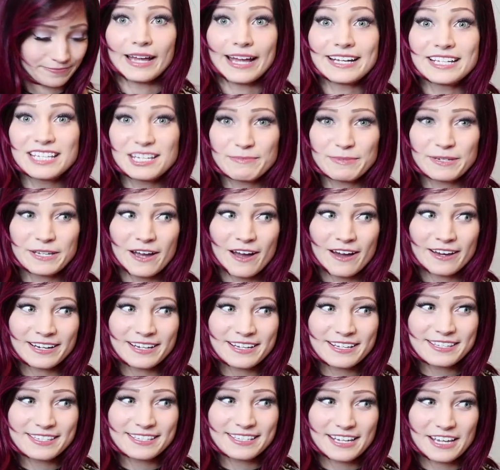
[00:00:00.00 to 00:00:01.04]
And to be
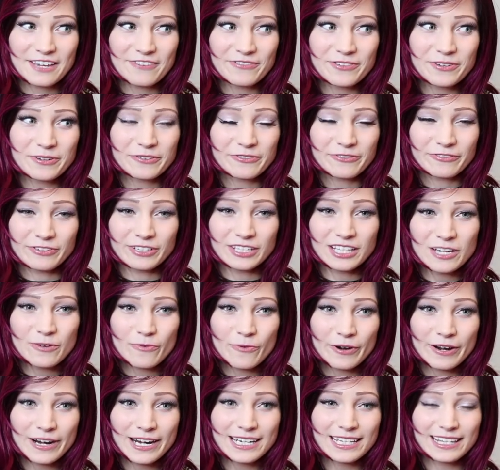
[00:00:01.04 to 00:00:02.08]
honest, if you're really
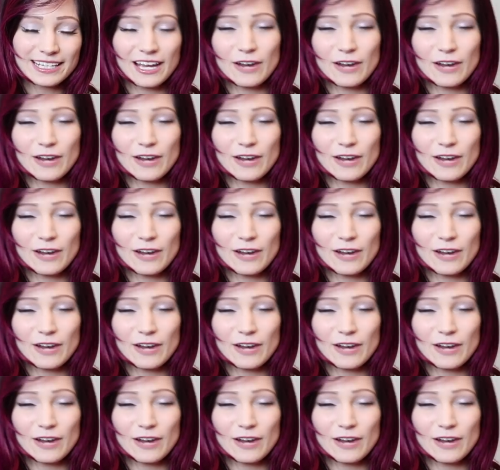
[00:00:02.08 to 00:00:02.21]
worried,